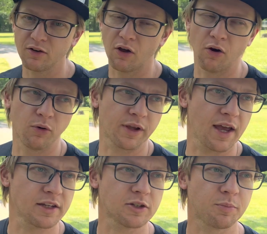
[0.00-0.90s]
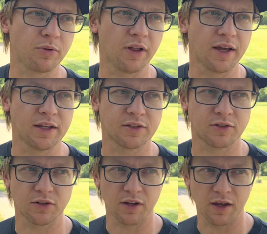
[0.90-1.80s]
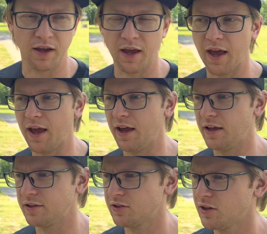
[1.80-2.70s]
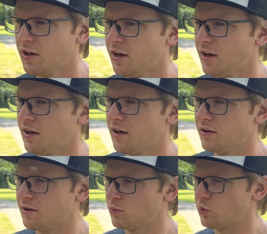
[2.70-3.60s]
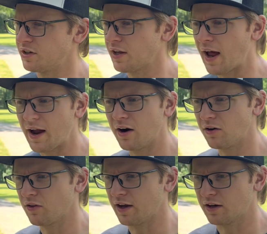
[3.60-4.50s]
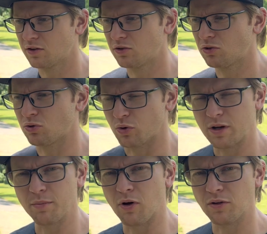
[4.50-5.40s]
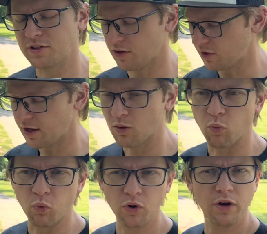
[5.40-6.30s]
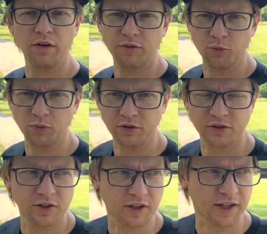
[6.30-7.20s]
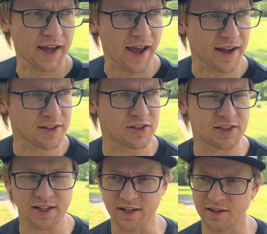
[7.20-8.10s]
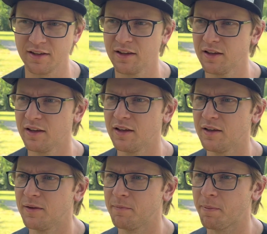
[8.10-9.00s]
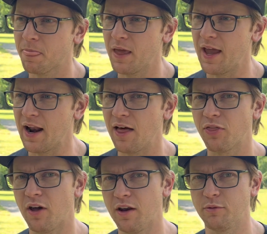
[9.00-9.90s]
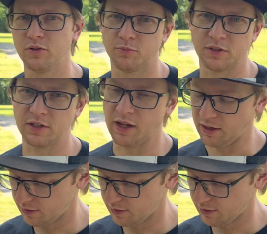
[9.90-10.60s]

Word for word: know, Kastaplast has retired like 3 molds, I think. One of them was the Kaxe Z, and I thought it was a mistake.